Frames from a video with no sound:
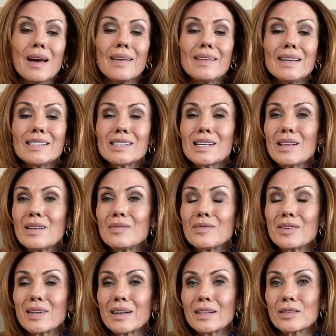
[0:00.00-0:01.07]
and they sell them
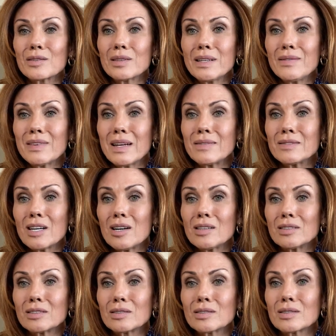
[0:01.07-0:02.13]
for like
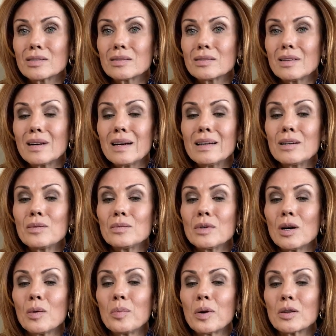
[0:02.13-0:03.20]
$35. I don't
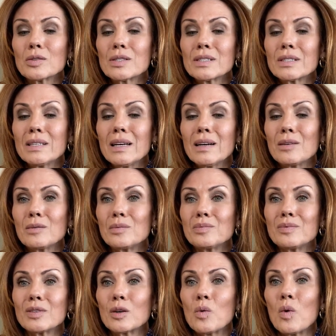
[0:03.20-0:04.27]
know personally how
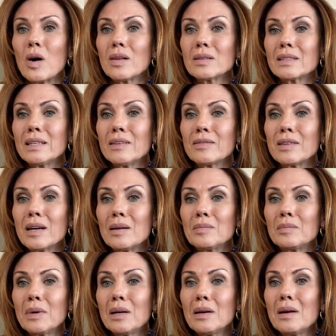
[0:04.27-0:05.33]
the quality of
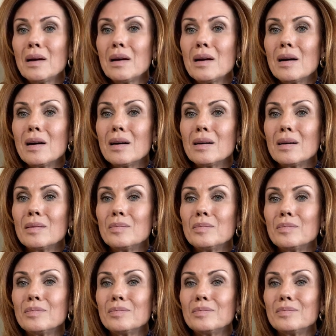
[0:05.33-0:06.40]
them.
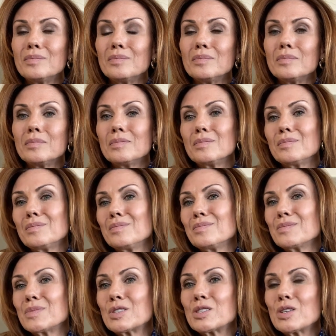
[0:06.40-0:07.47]
Um,
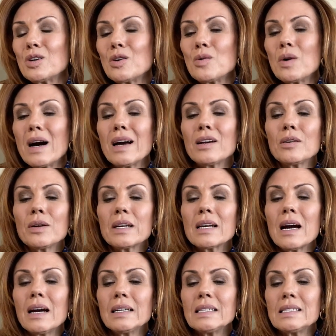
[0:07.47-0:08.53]
so I don't know, it
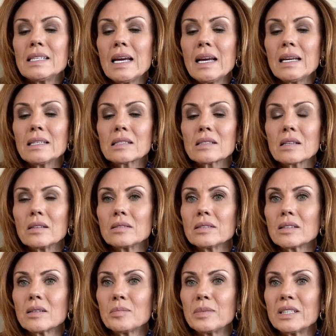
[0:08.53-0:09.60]
kind of takes a
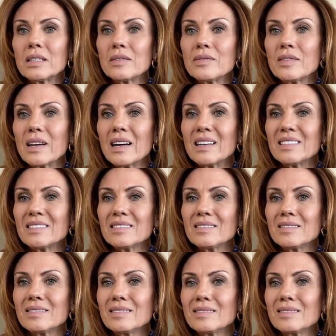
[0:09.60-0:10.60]
little bit of that,